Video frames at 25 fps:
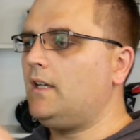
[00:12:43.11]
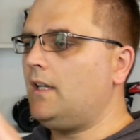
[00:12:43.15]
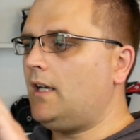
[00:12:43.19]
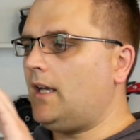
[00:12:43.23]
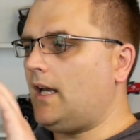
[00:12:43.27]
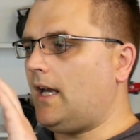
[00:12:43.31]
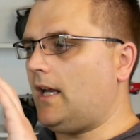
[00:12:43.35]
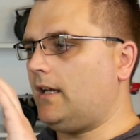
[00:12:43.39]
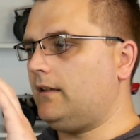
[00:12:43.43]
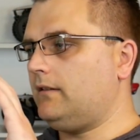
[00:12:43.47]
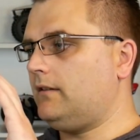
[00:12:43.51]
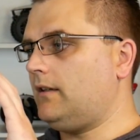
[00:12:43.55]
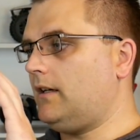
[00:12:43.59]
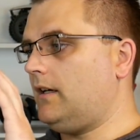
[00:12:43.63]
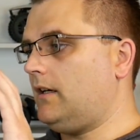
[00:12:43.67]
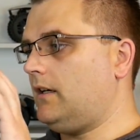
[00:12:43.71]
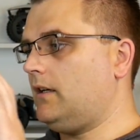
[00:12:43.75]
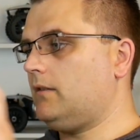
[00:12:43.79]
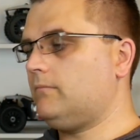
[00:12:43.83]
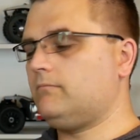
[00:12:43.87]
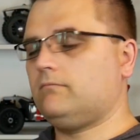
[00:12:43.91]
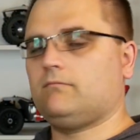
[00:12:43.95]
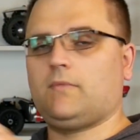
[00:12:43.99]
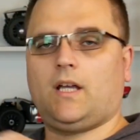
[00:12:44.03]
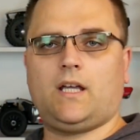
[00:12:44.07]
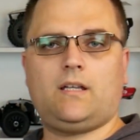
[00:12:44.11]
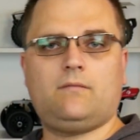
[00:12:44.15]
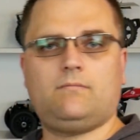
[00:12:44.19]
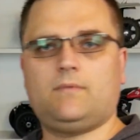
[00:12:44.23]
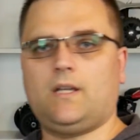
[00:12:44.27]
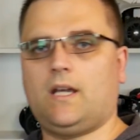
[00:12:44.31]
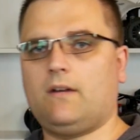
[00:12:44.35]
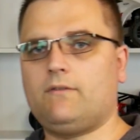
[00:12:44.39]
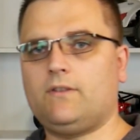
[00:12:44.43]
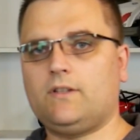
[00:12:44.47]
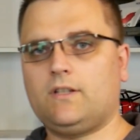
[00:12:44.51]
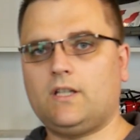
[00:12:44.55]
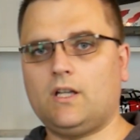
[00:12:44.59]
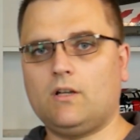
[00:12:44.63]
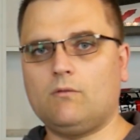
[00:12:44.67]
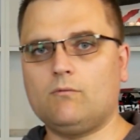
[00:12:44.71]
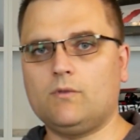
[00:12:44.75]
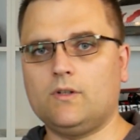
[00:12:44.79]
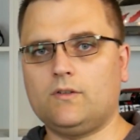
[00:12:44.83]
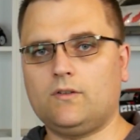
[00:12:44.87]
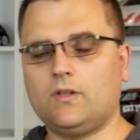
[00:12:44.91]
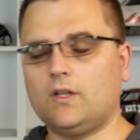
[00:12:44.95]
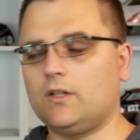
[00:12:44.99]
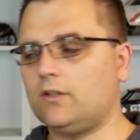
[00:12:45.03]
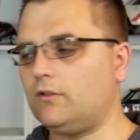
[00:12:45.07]
and hey, everything
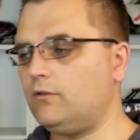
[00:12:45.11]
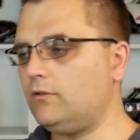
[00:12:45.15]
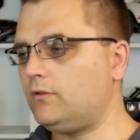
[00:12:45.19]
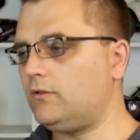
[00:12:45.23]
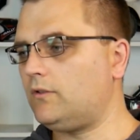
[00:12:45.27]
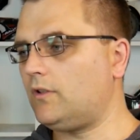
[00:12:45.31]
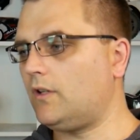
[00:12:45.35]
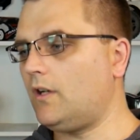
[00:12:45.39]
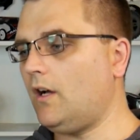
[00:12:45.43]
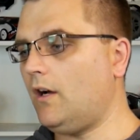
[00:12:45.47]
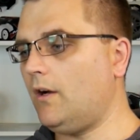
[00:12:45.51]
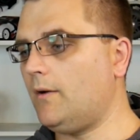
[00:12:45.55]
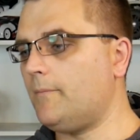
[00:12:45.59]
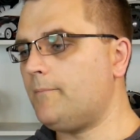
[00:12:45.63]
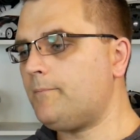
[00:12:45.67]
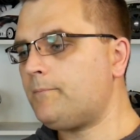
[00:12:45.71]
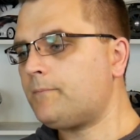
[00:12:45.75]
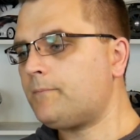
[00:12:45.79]
was good to go.